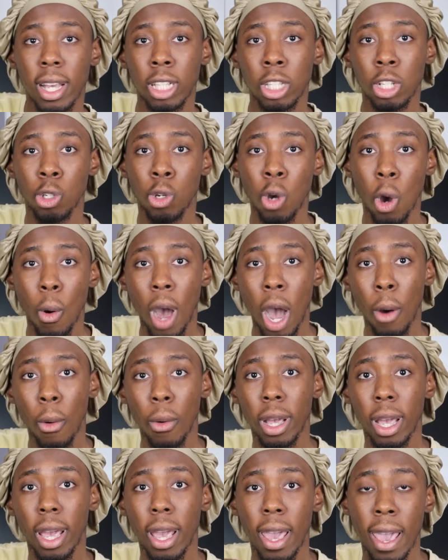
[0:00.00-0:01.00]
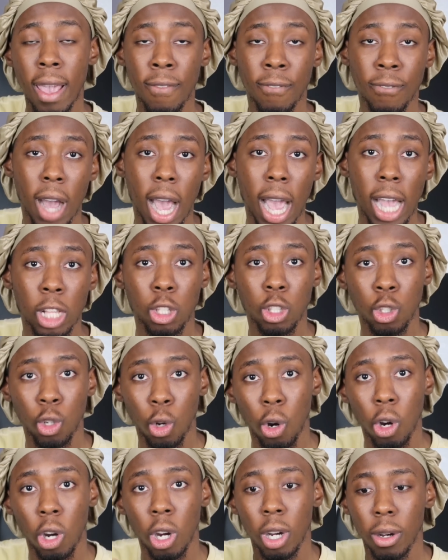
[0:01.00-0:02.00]
to go out and find
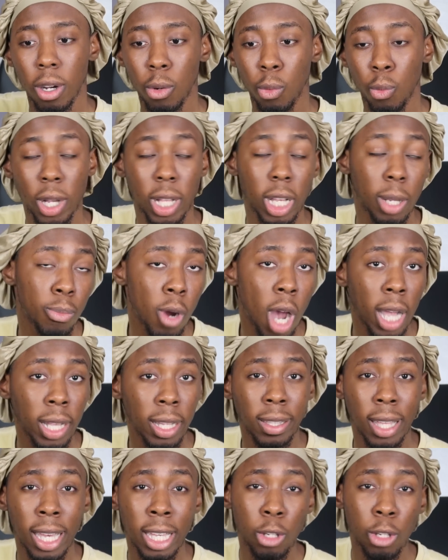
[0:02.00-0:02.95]
your winning product.